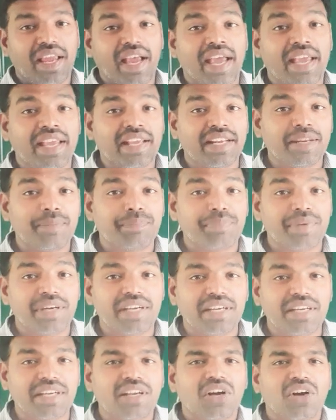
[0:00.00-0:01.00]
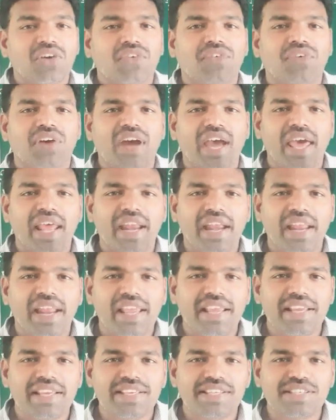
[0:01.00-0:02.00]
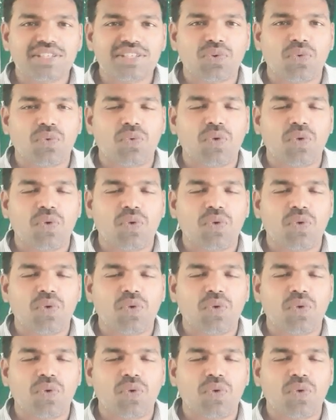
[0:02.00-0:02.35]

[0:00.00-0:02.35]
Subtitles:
I repeat, Faraday is